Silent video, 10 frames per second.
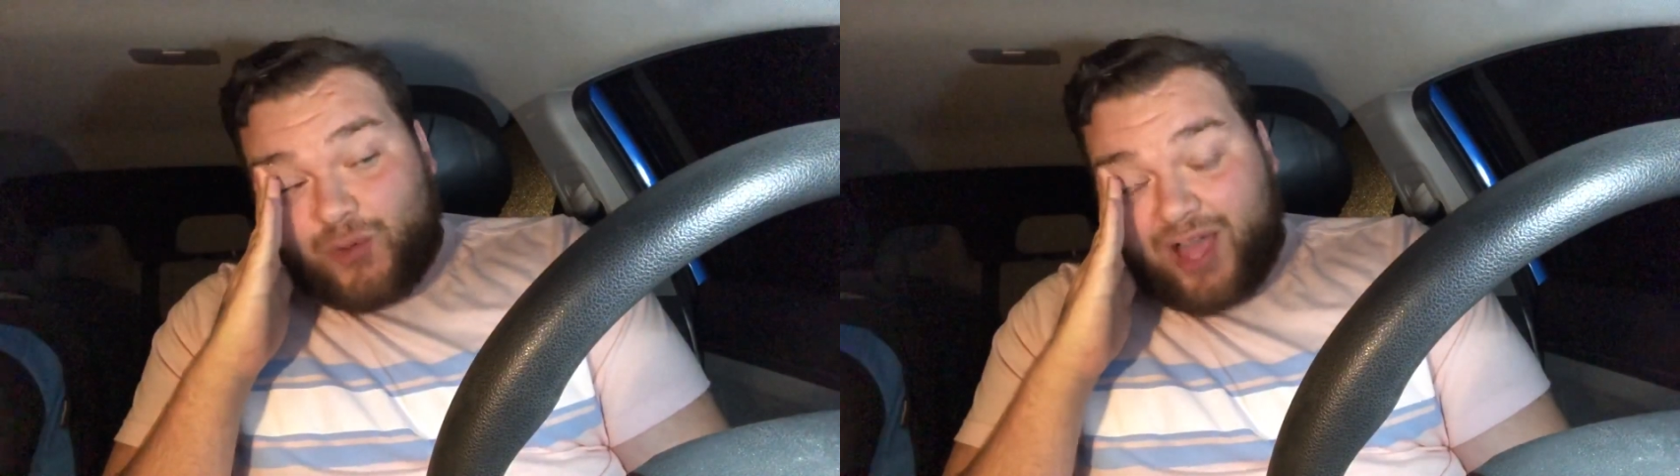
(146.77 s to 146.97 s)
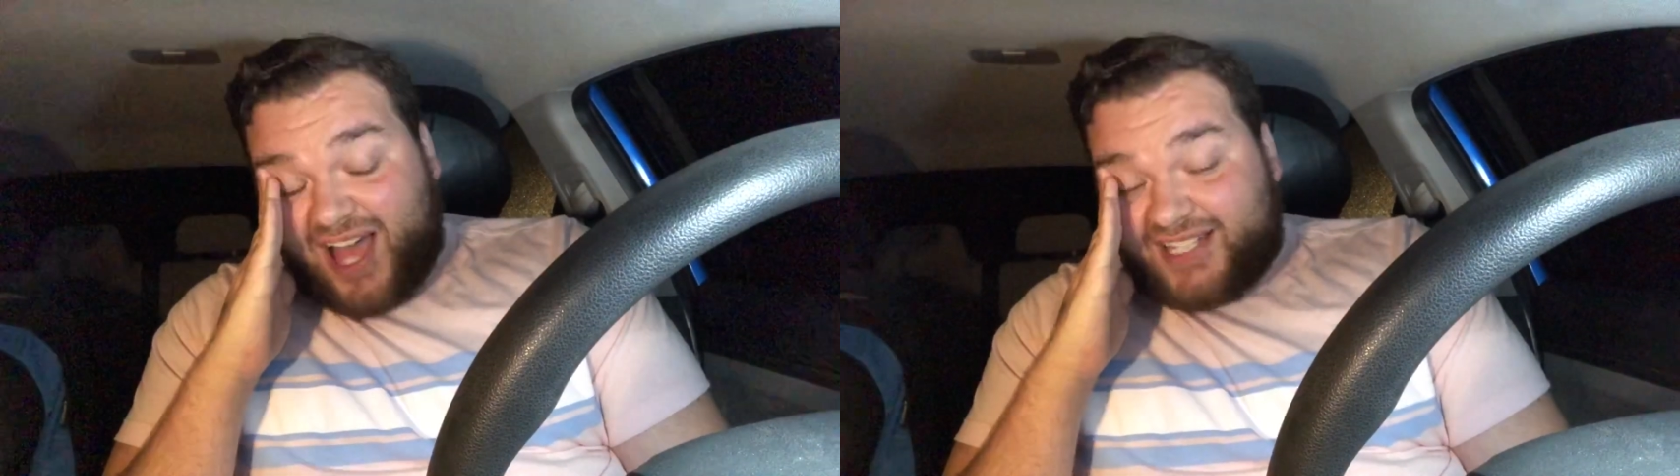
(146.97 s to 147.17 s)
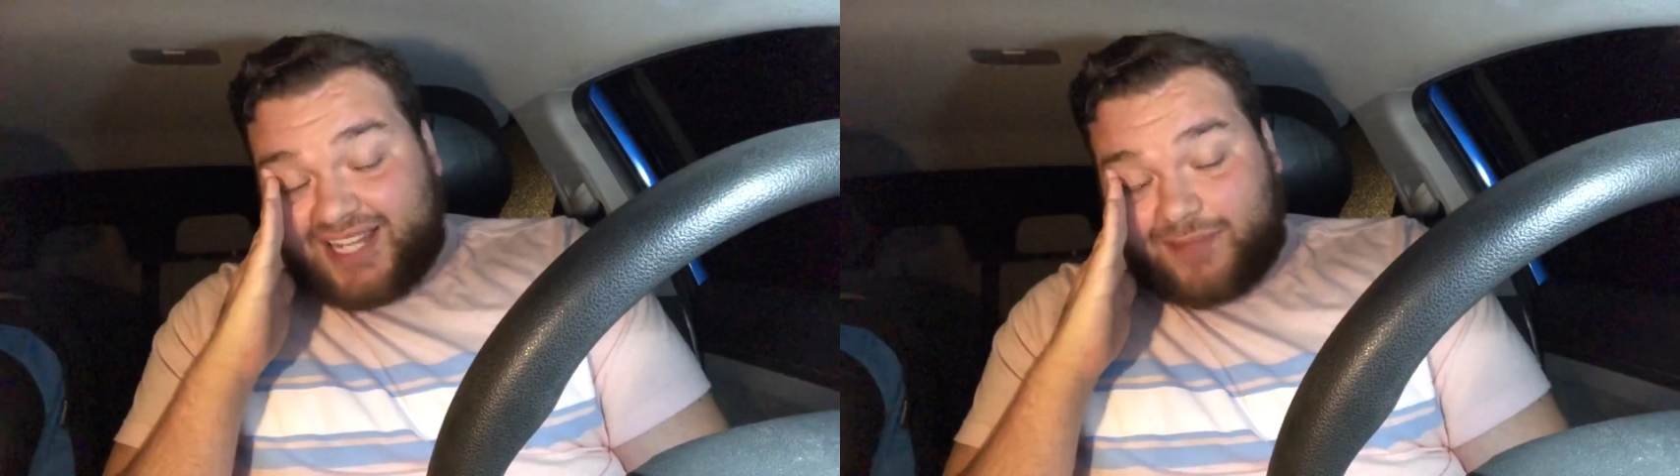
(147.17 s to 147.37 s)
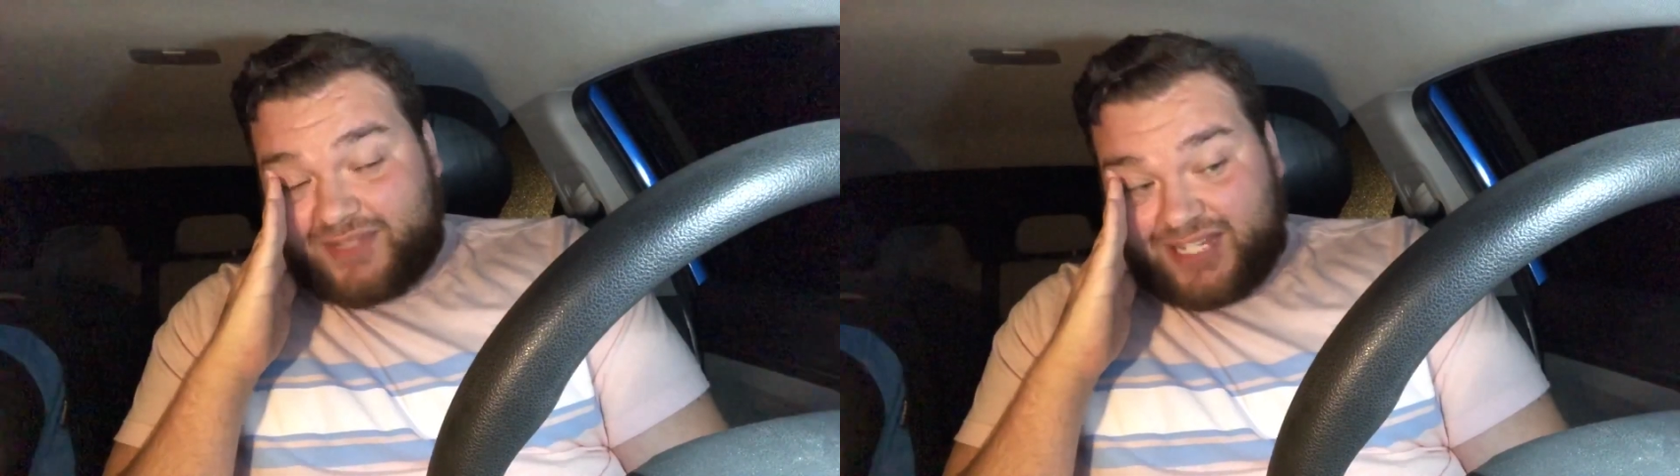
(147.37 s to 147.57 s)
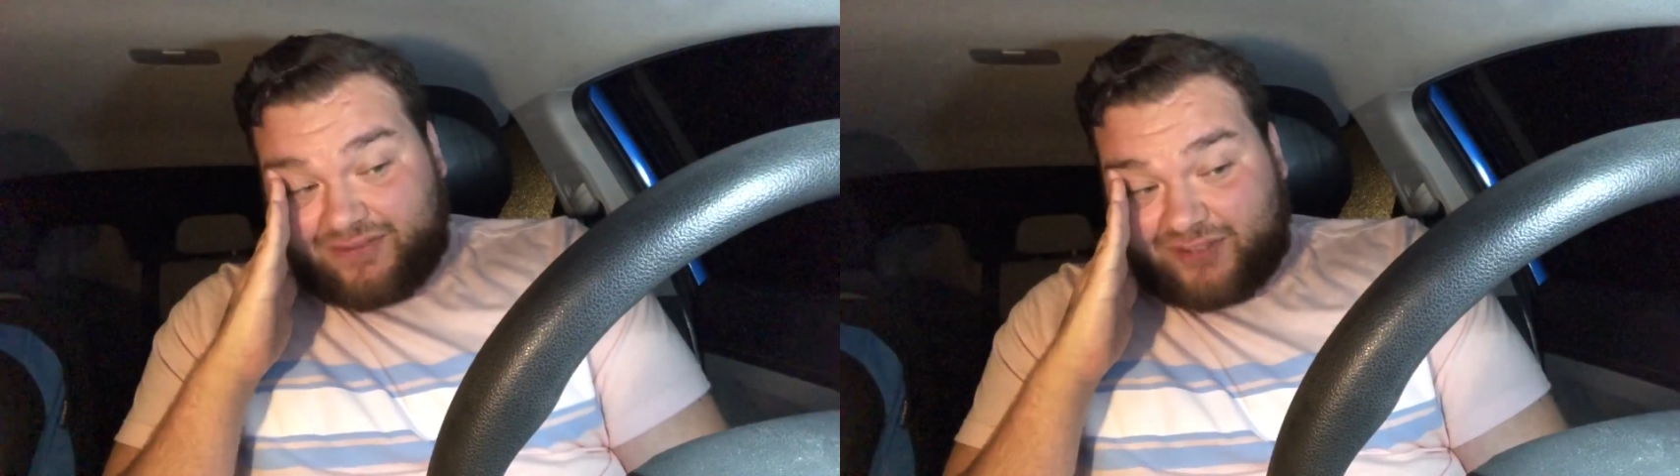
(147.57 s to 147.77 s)
goddamn
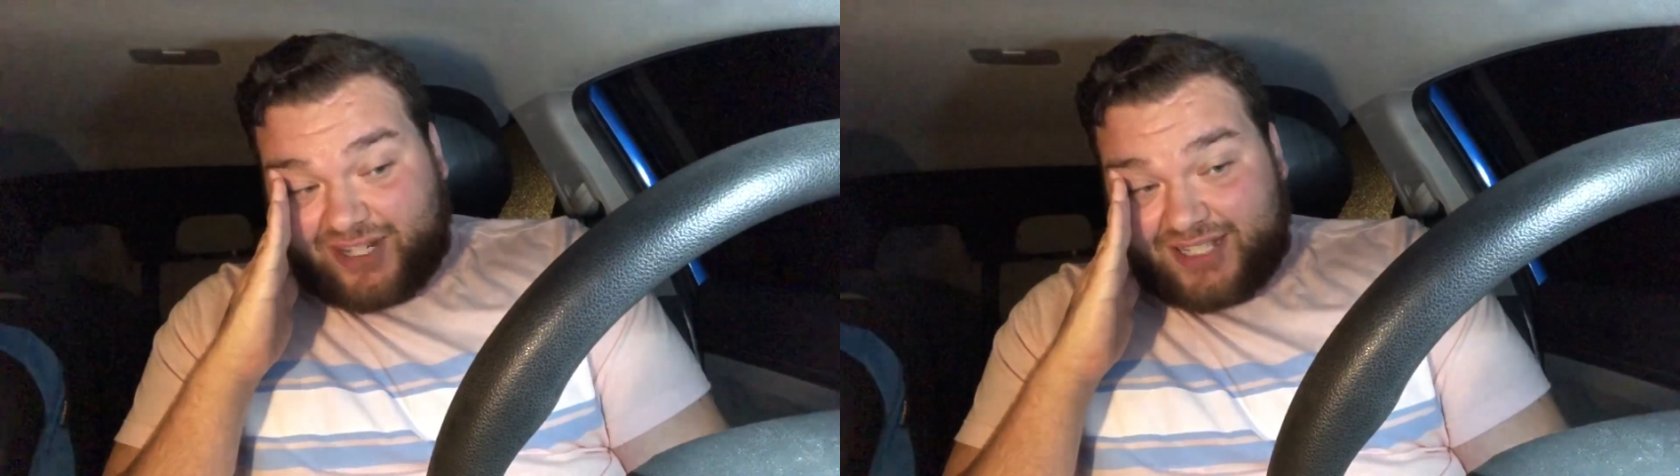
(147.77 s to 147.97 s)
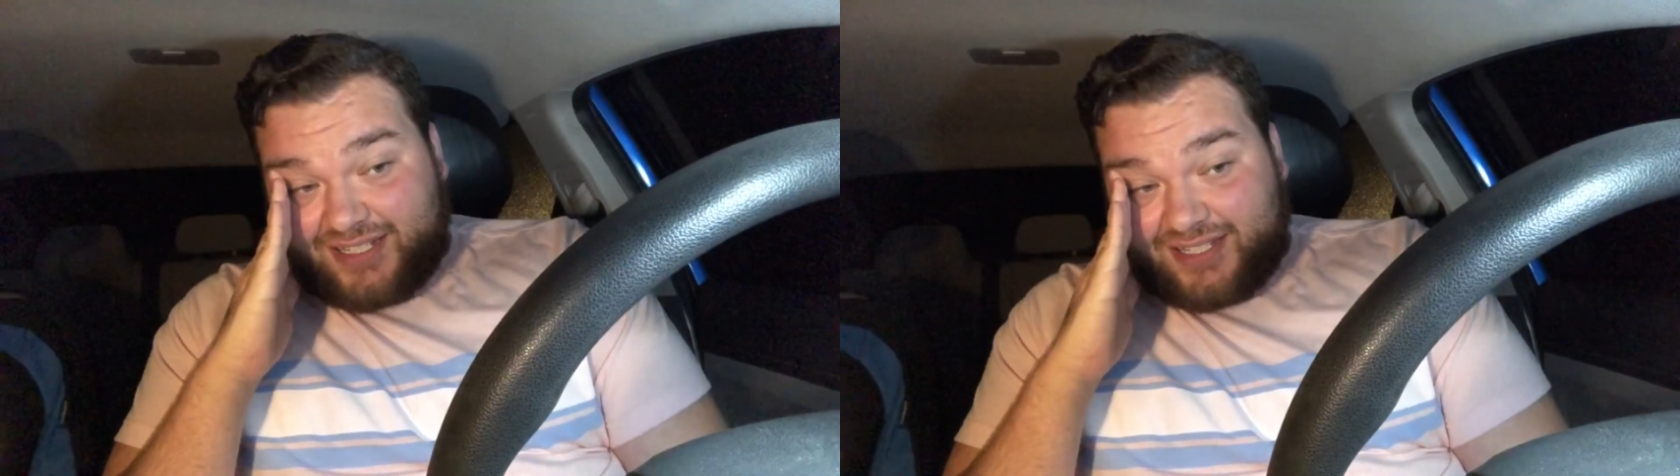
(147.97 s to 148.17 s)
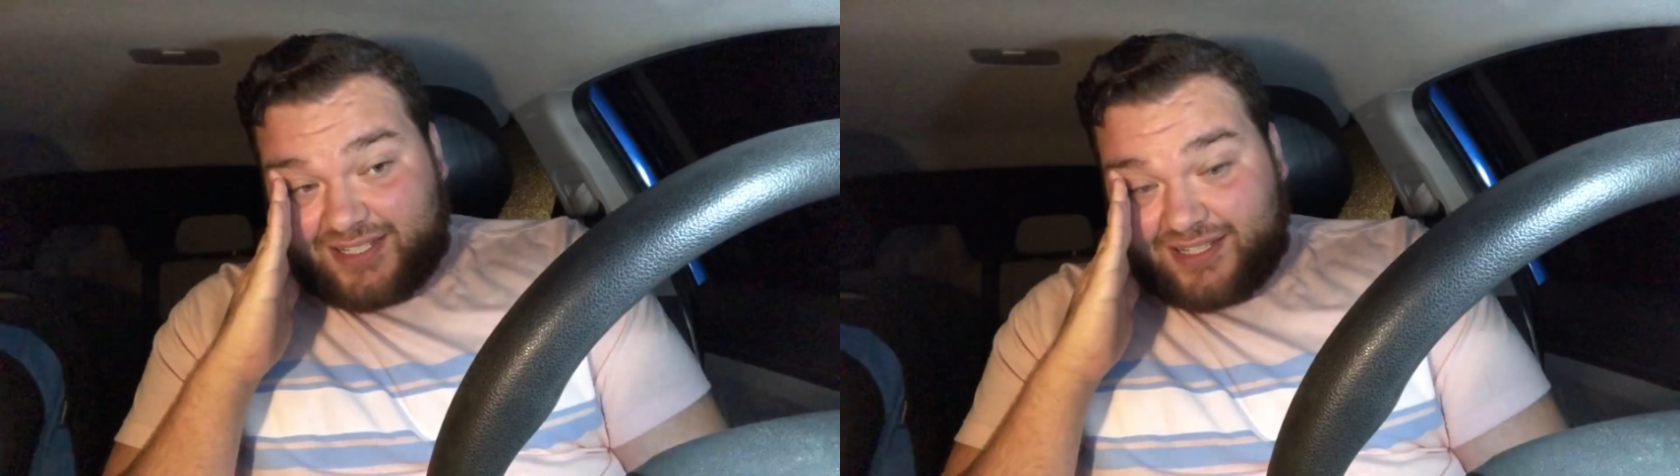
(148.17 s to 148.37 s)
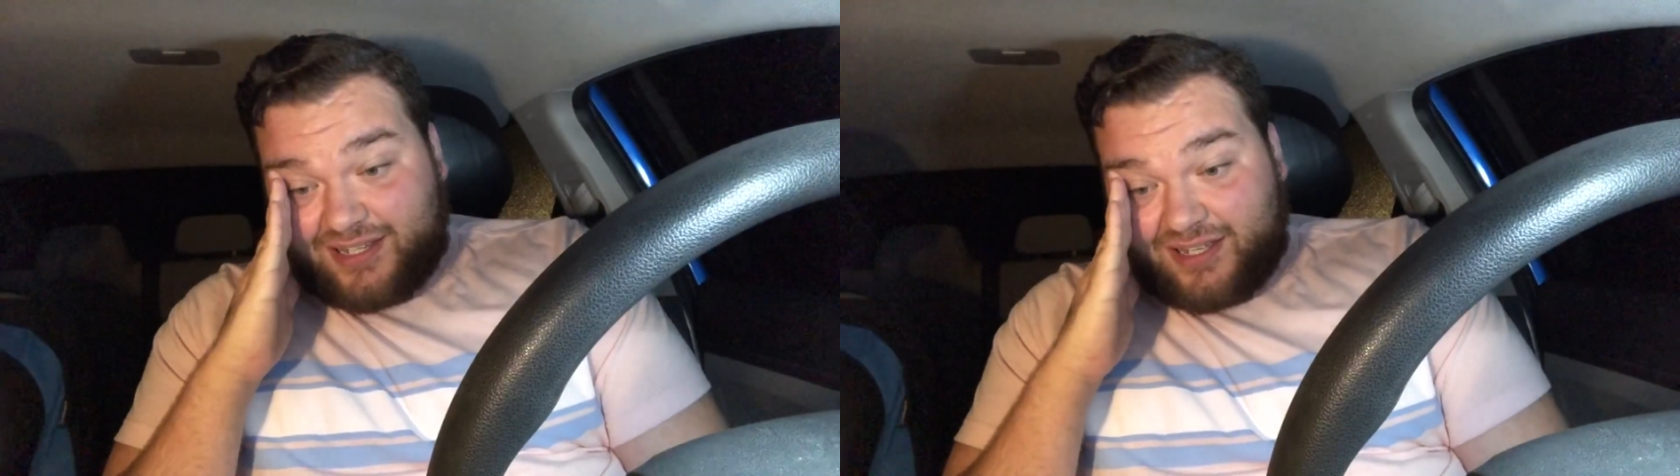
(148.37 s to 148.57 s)
different.